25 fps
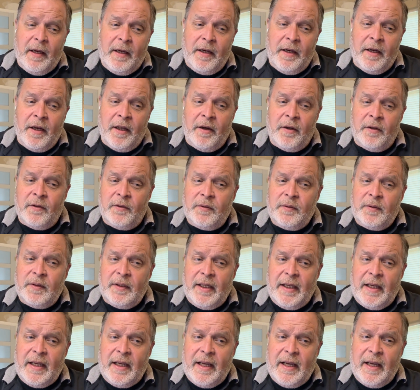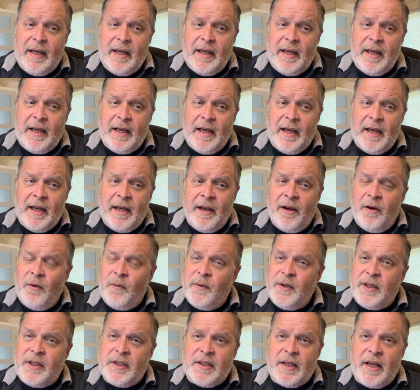You know, I
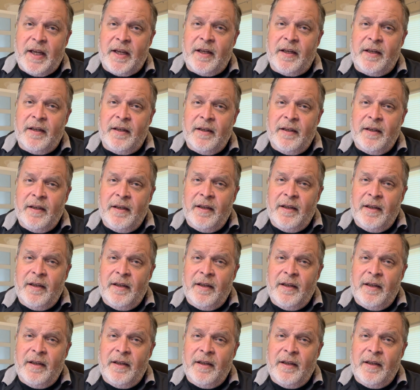always said,